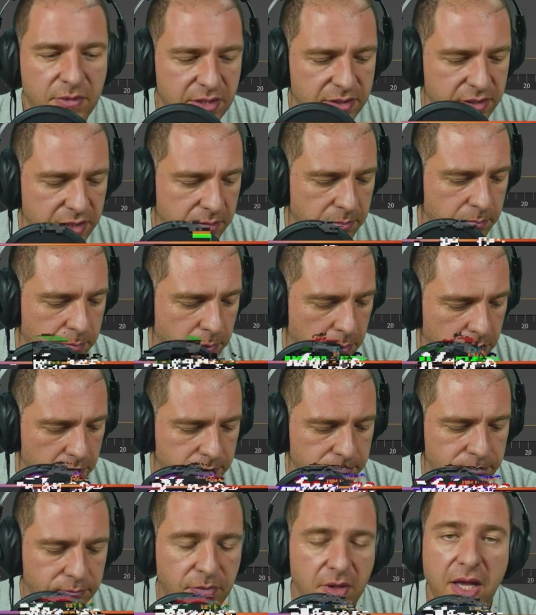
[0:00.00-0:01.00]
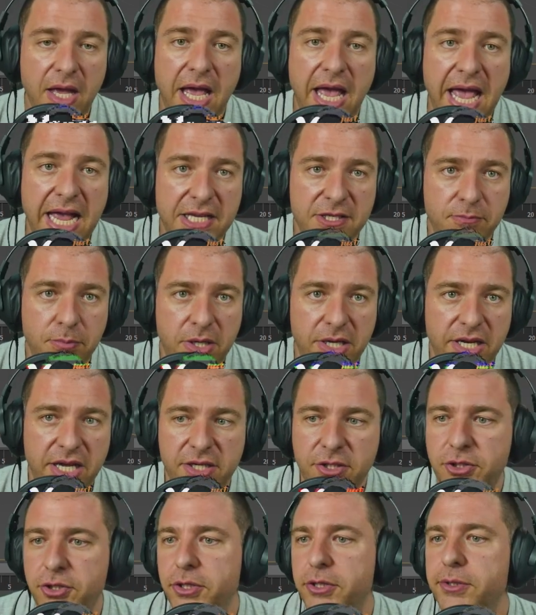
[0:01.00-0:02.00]
simple
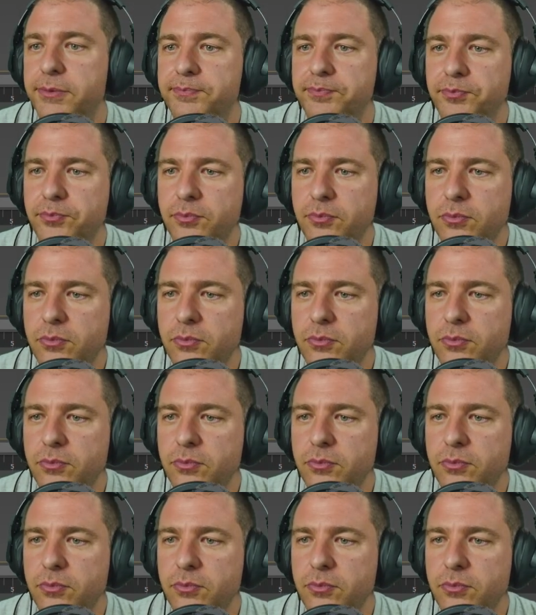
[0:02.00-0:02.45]
explanation.